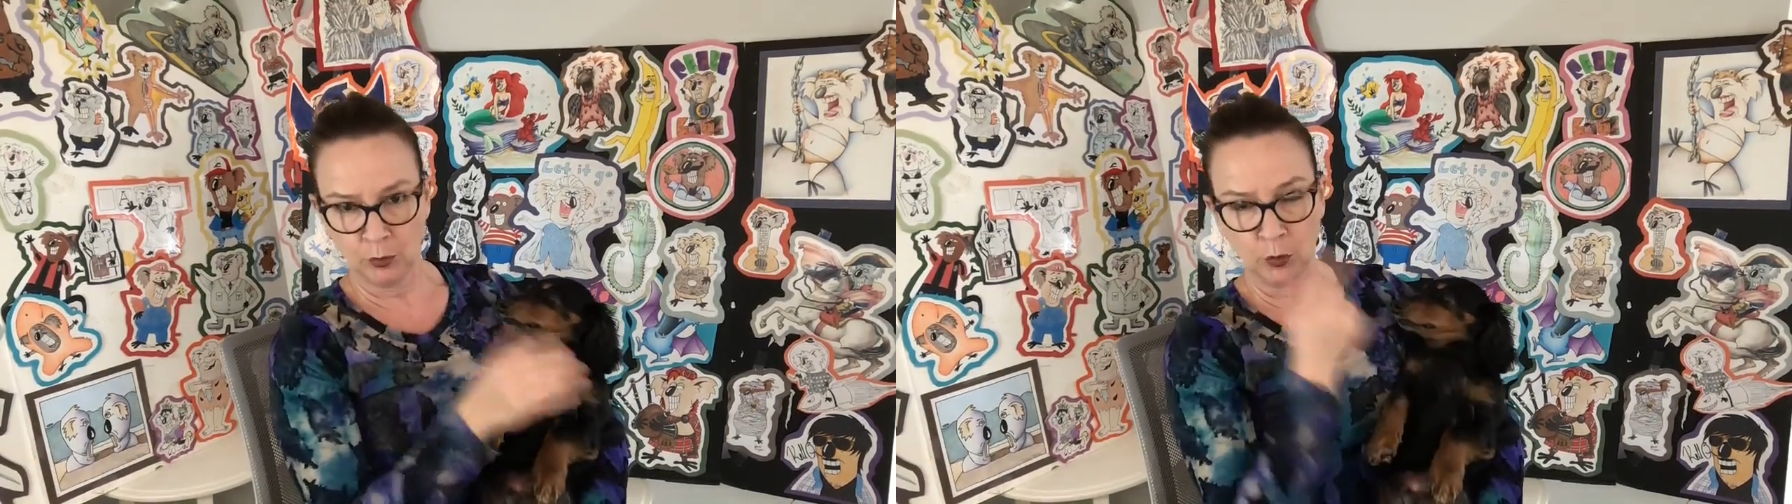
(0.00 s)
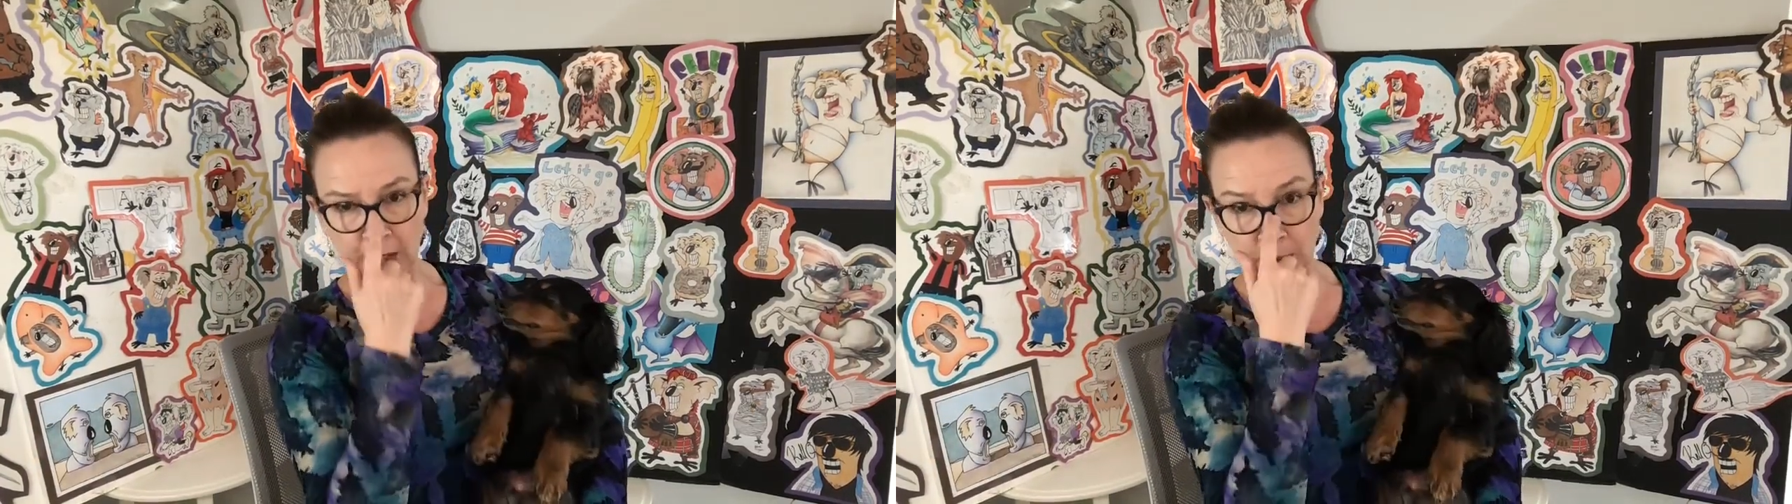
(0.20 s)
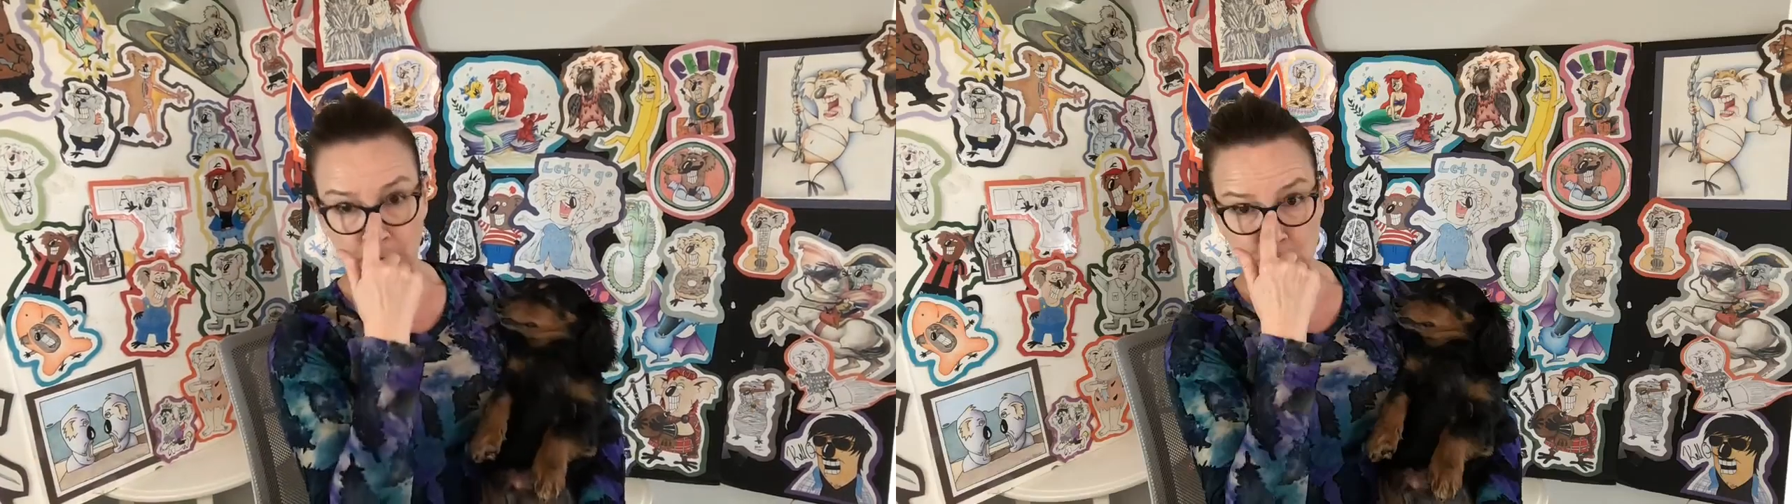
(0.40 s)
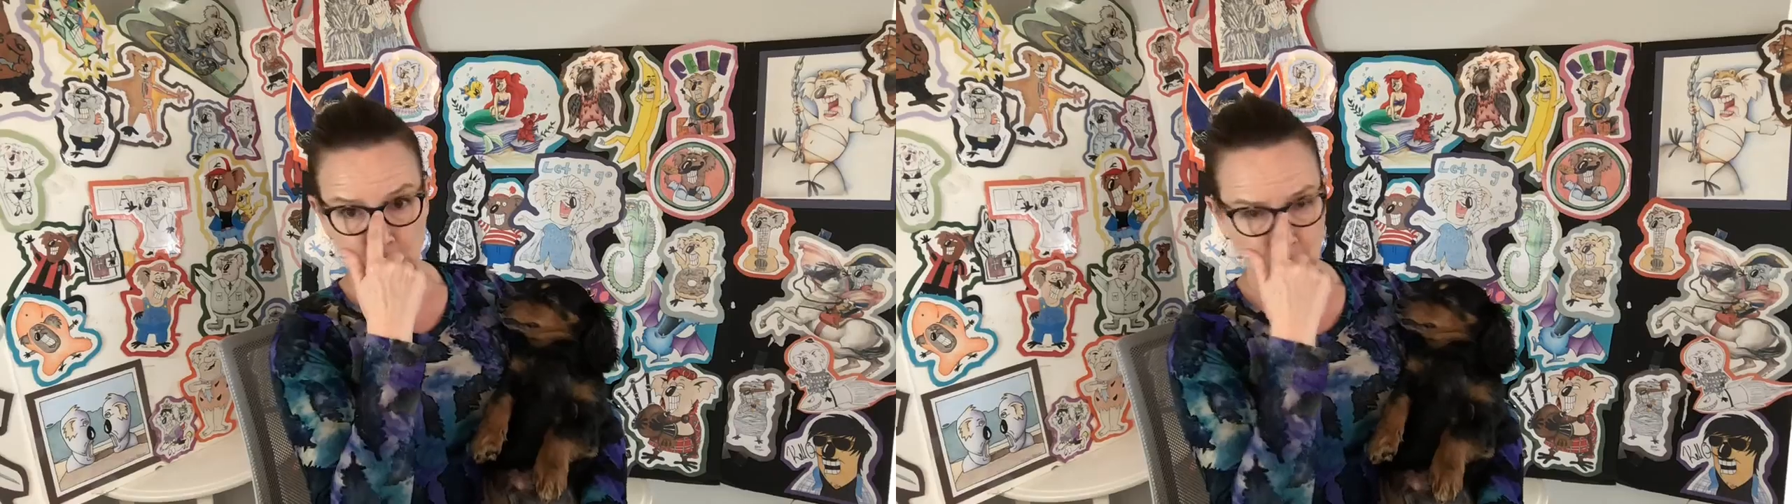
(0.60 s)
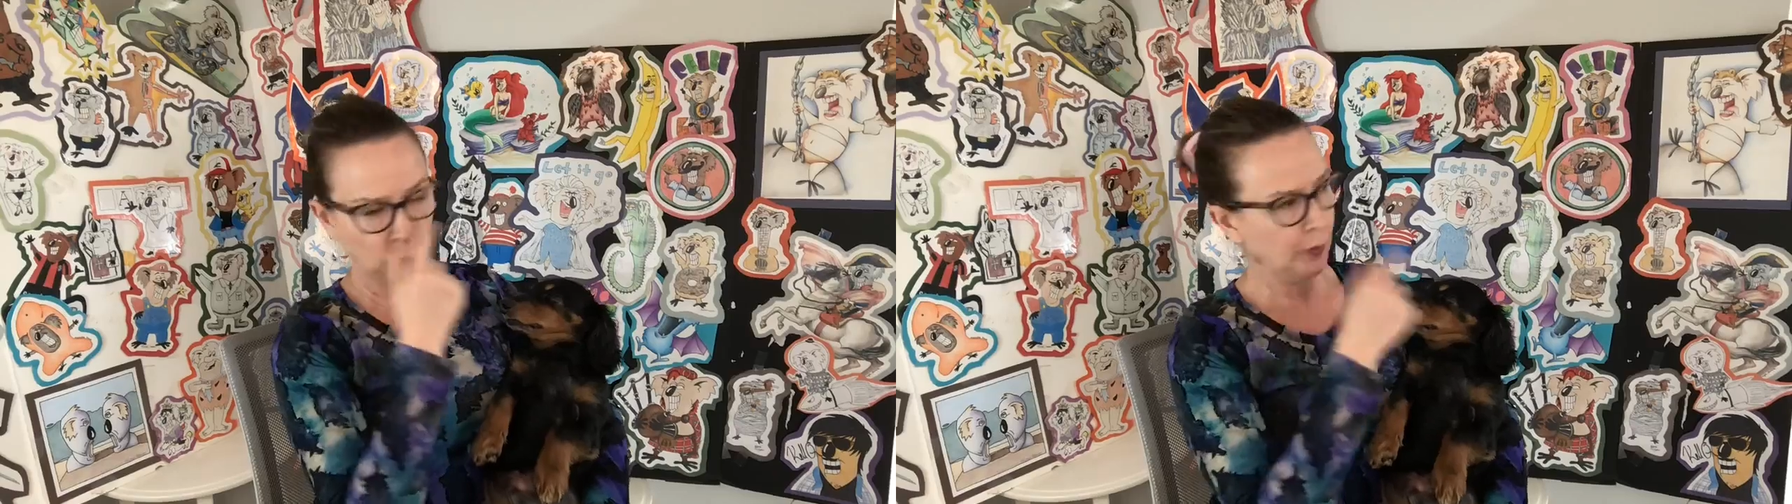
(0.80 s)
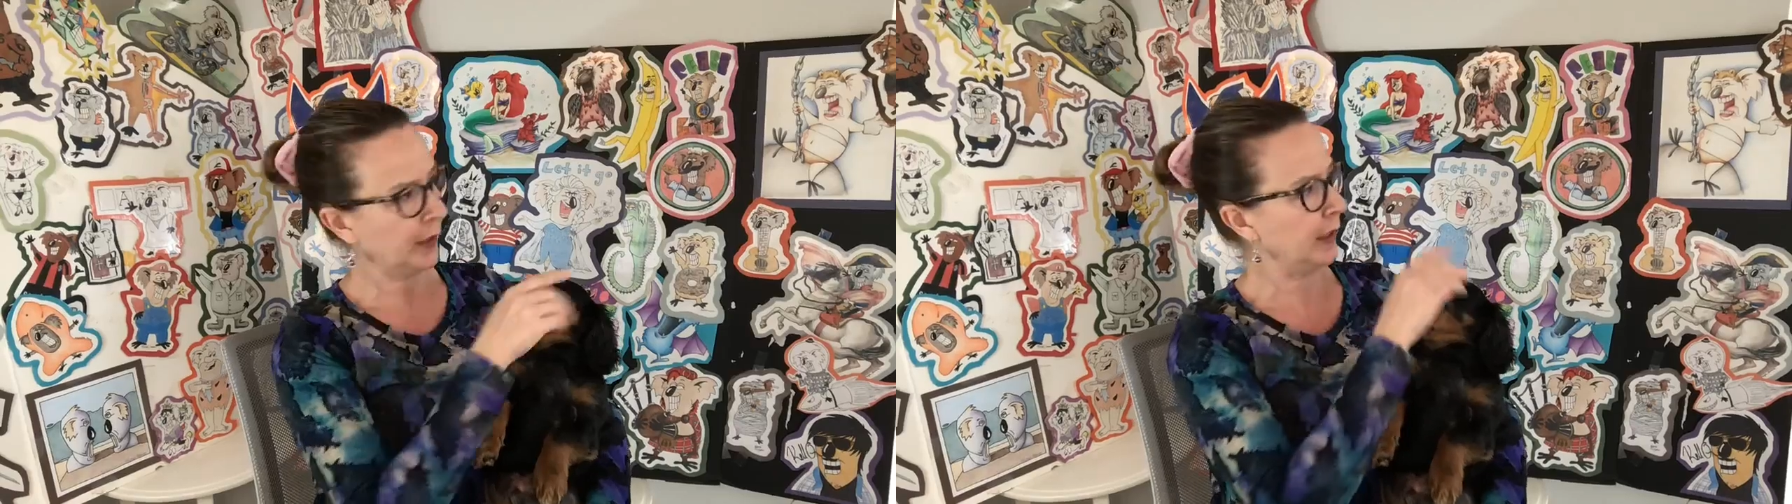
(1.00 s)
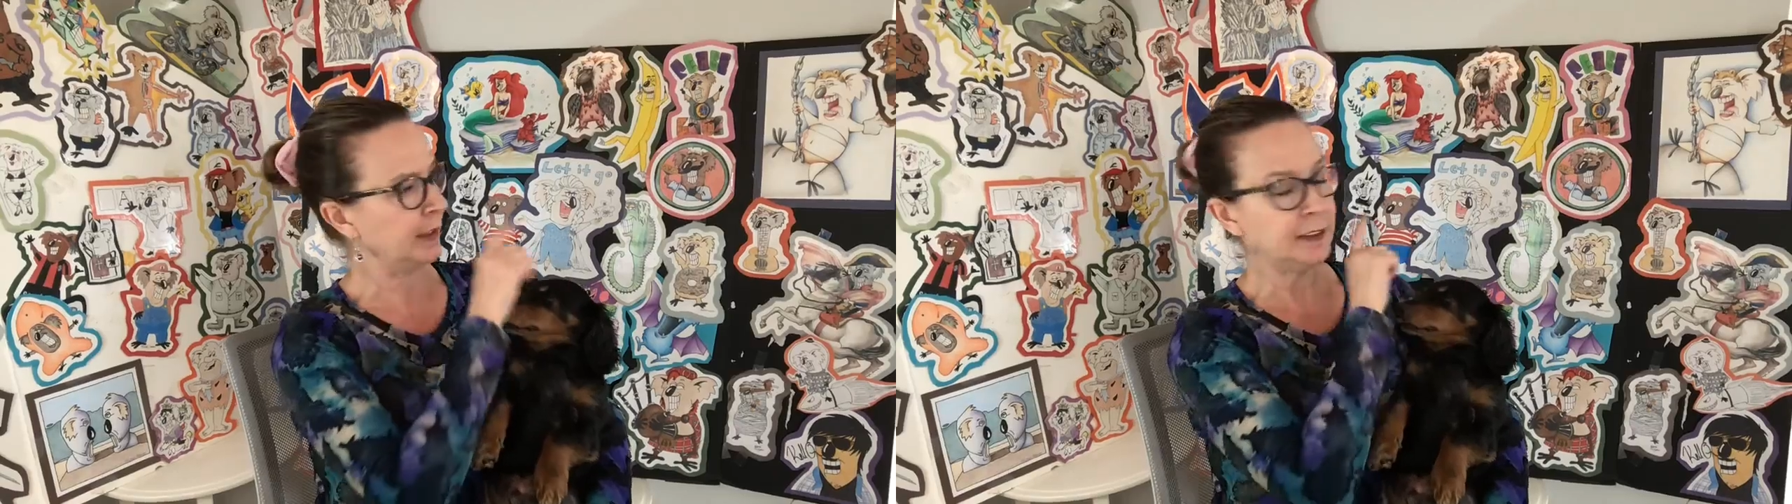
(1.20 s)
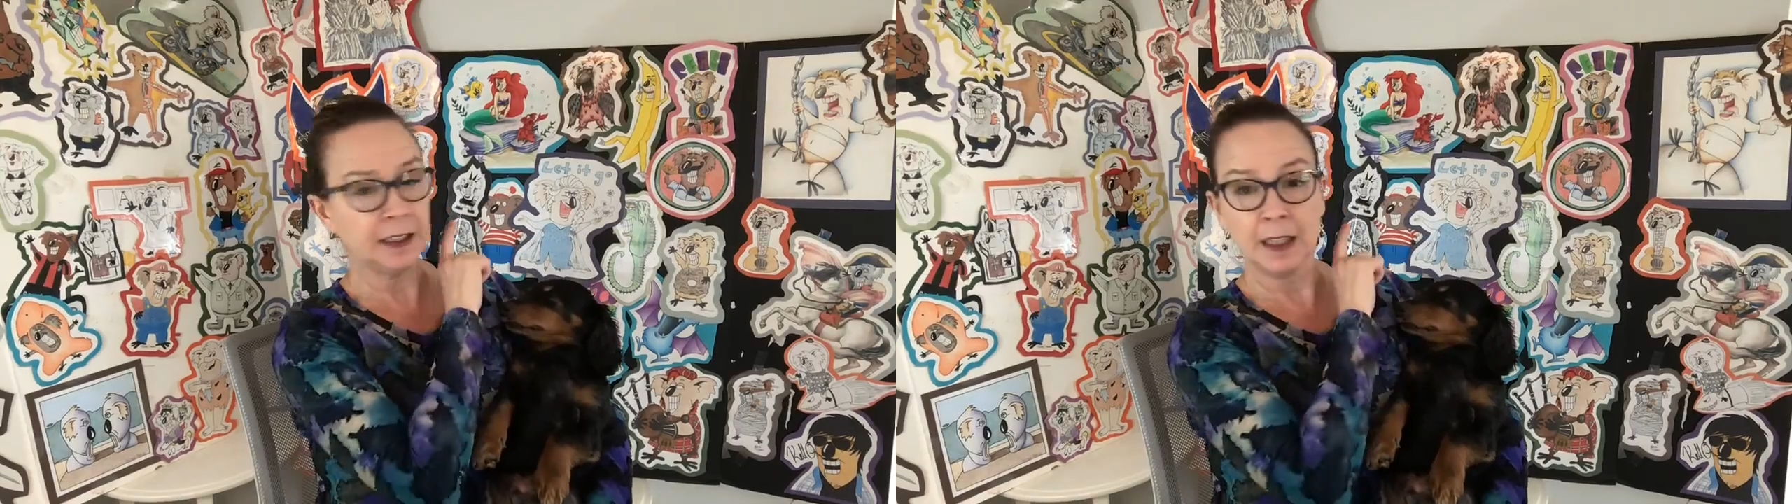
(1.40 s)
what I would do
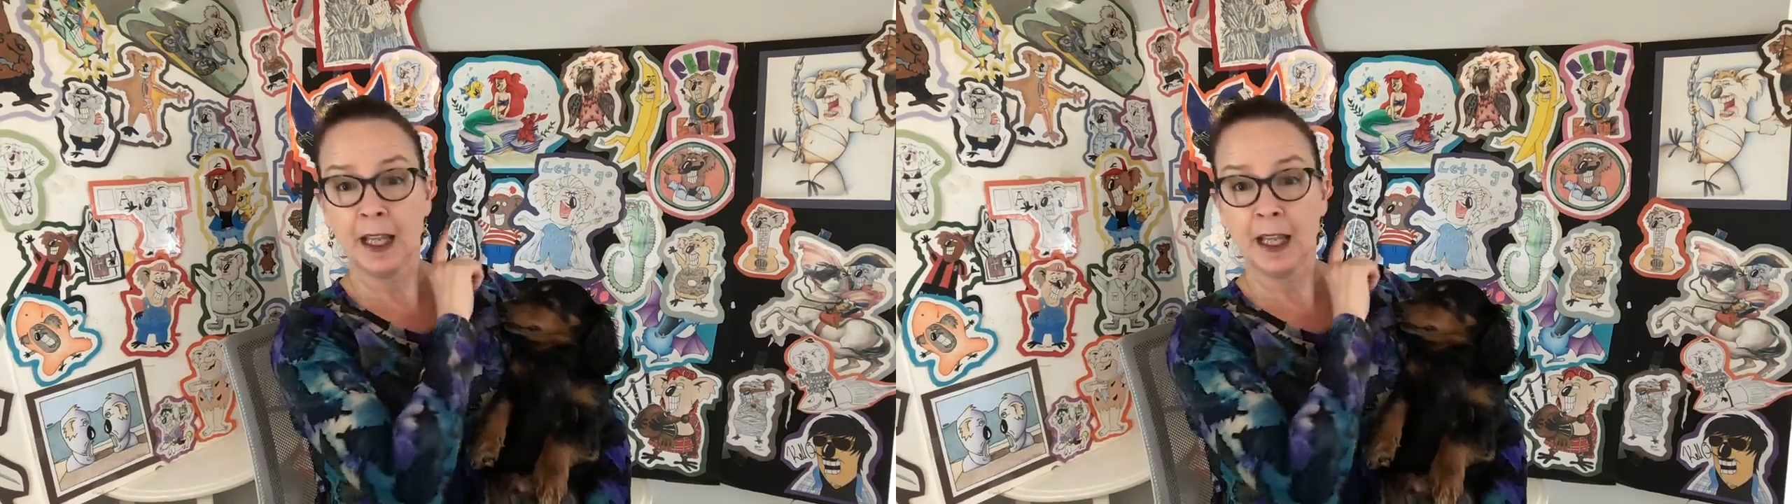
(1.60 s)
is